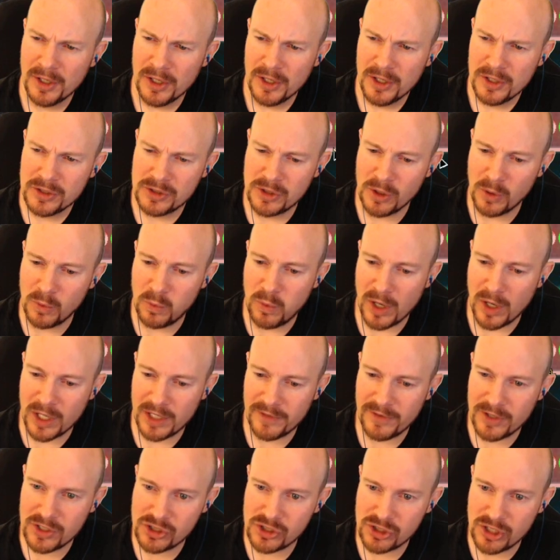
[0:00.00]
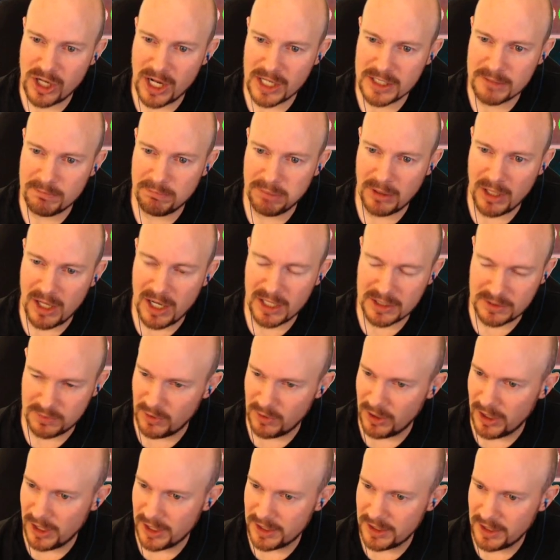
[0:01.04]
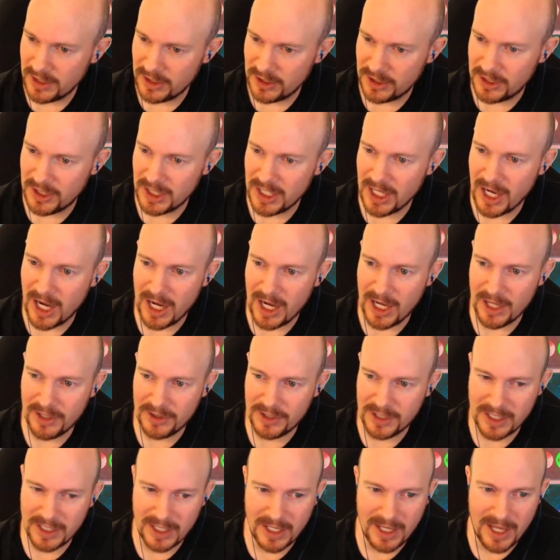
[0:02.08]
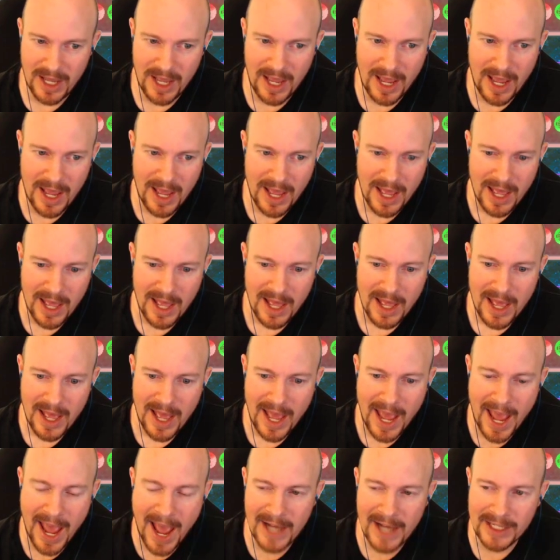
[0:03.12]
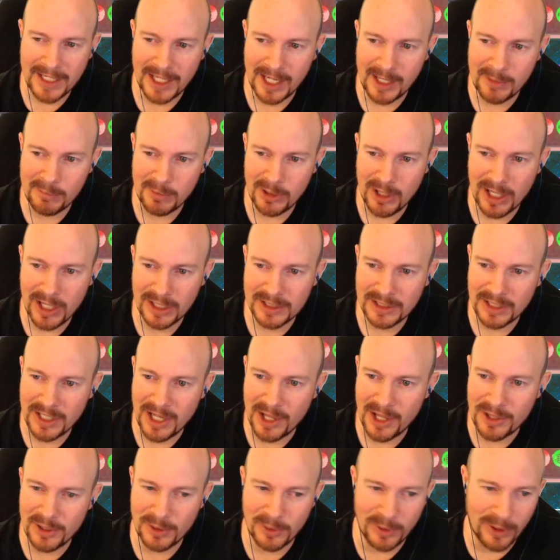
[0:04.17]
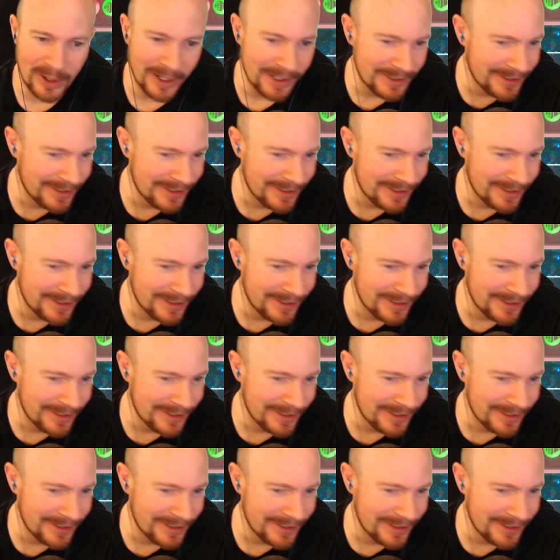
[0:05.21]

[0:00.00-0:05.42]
So one of his shots blocked one. The uh, the hacking blocked the other one.